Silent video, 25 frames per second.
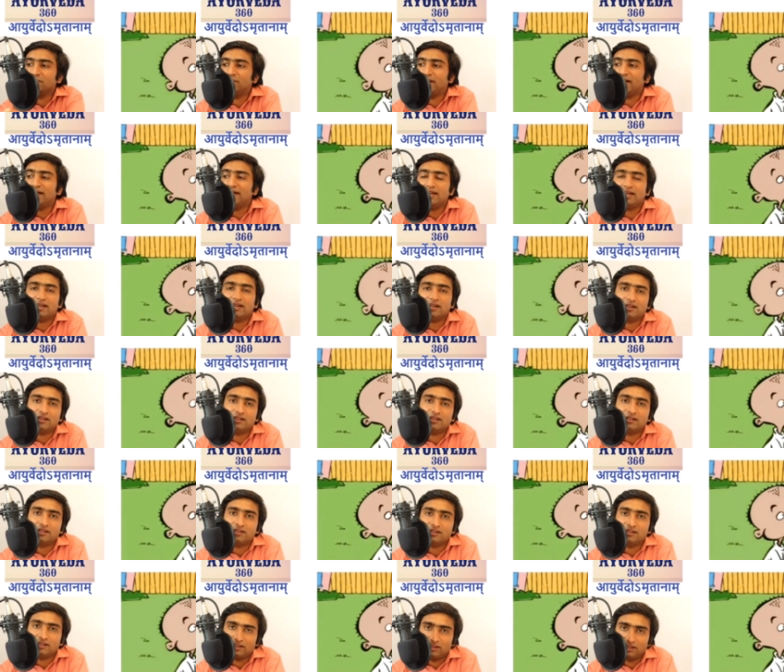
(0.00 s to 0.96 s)
by
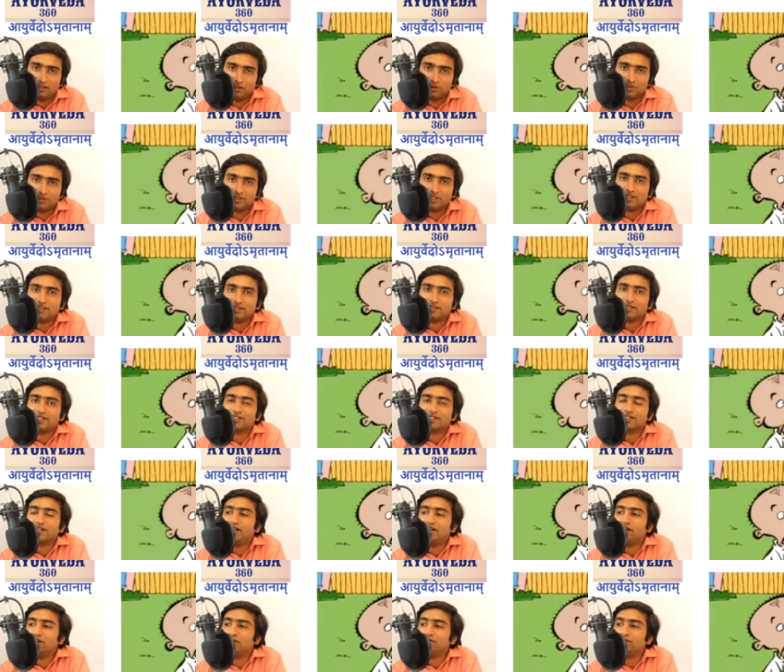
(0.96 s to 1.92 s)
using such
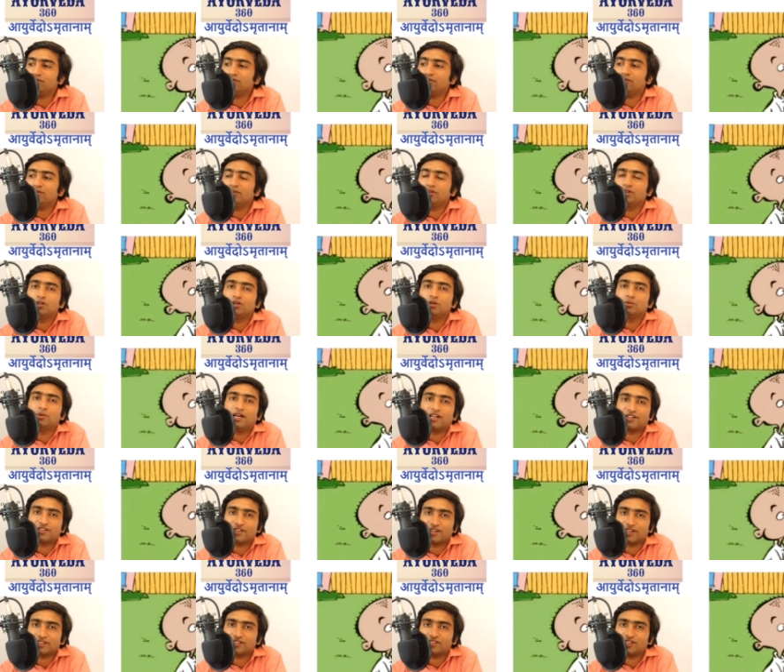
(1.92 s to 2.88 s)
kind of tubular
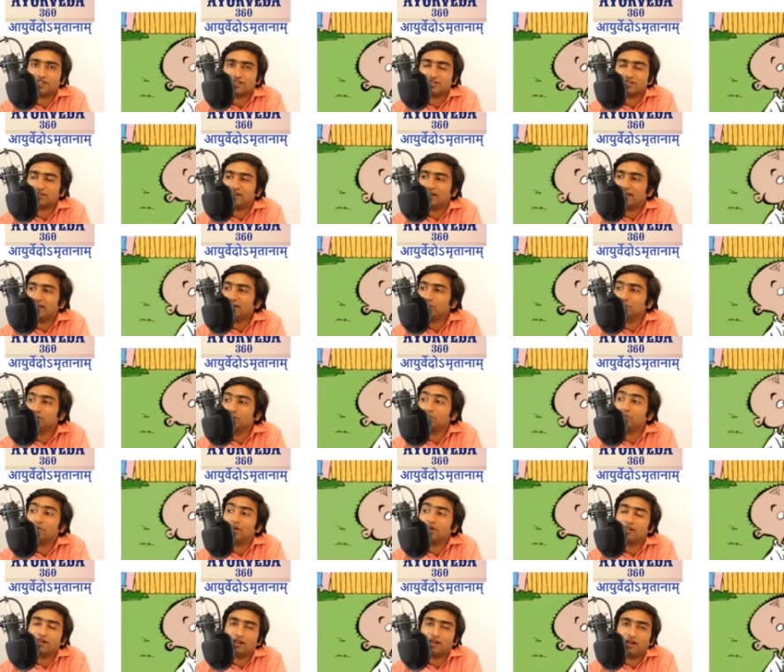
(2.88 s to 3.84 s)
structures like
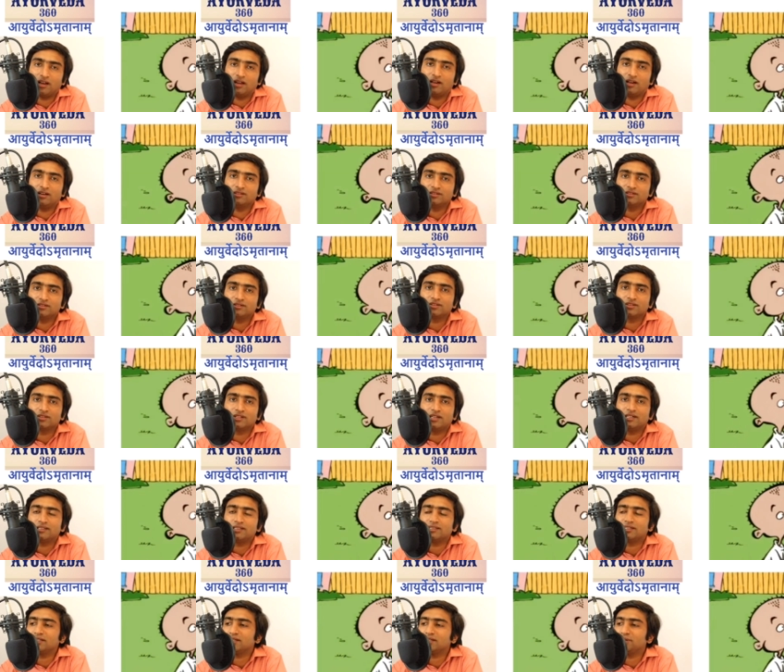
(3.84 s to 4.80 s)
Utpala Nala. So that
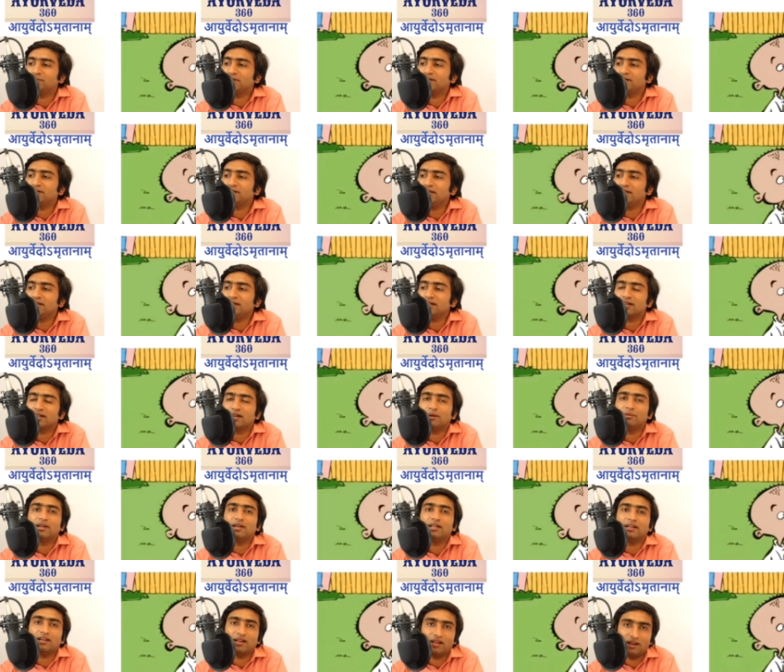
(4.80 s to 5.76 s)
is nothing but the
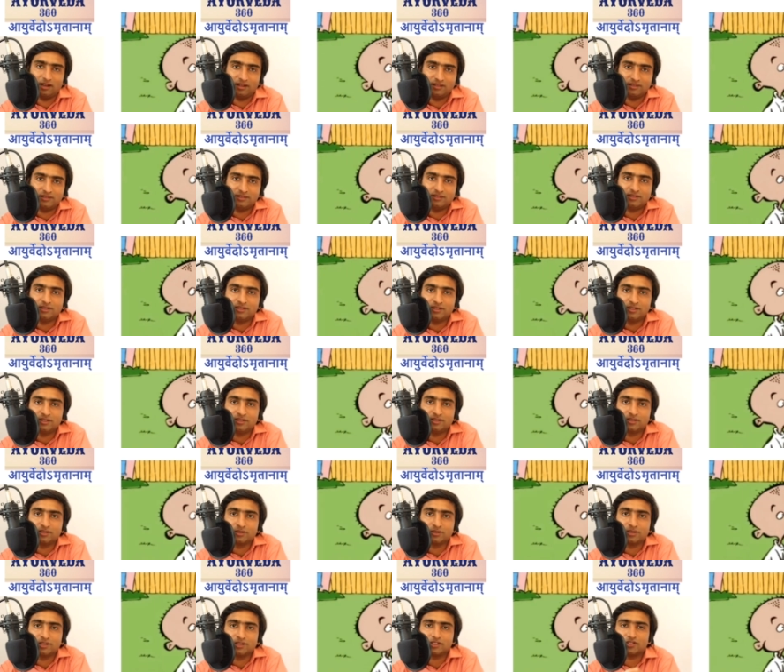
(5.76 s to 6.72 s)
Kamala Nala.
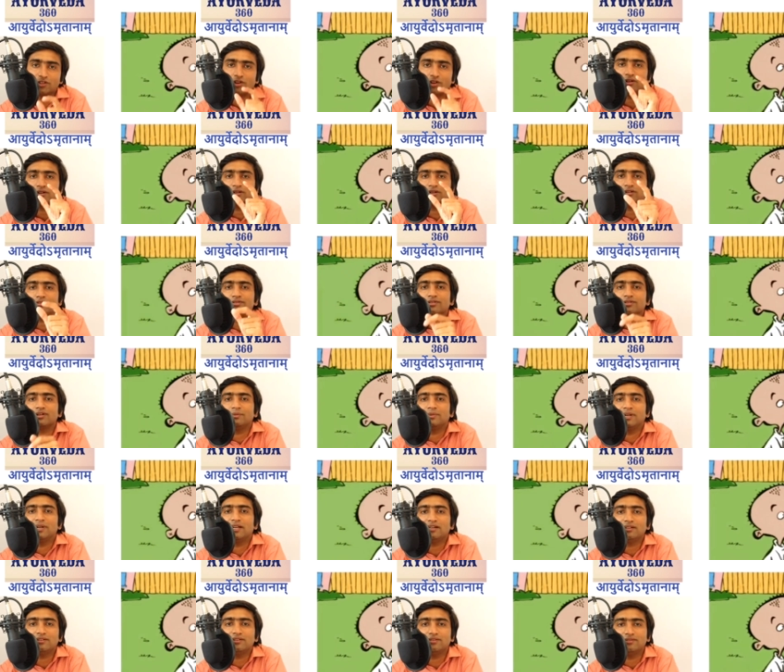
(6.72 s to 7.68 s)
So the stalk of
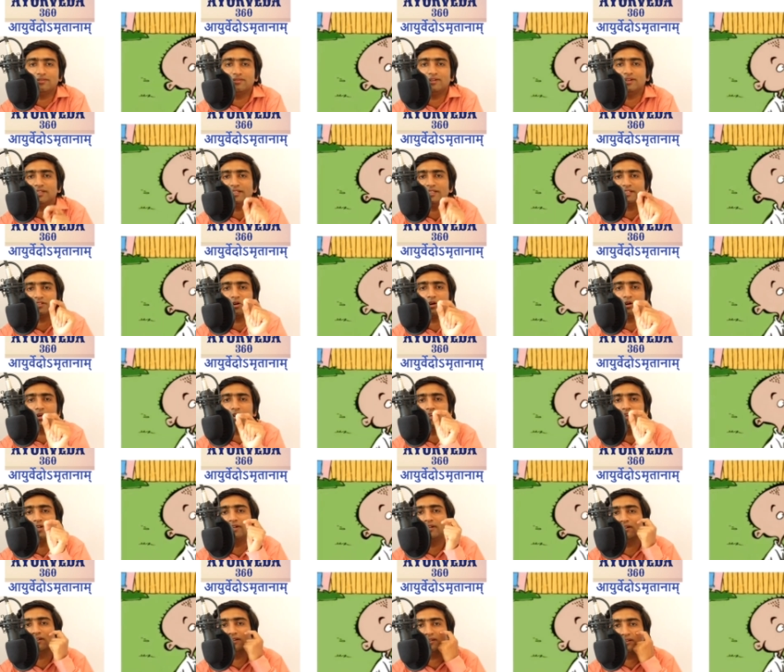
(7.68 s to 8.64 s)
Kamala, which is hollow
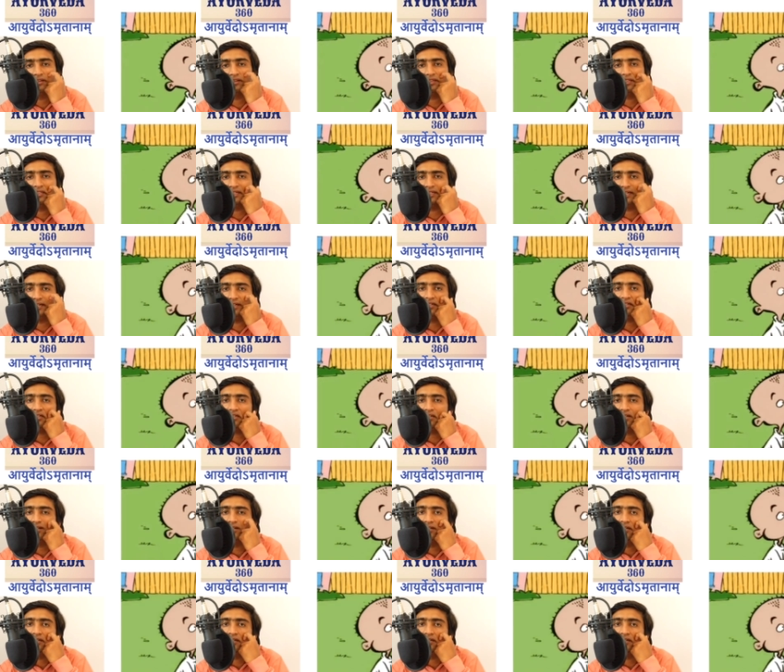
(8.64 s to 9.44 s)
in the center,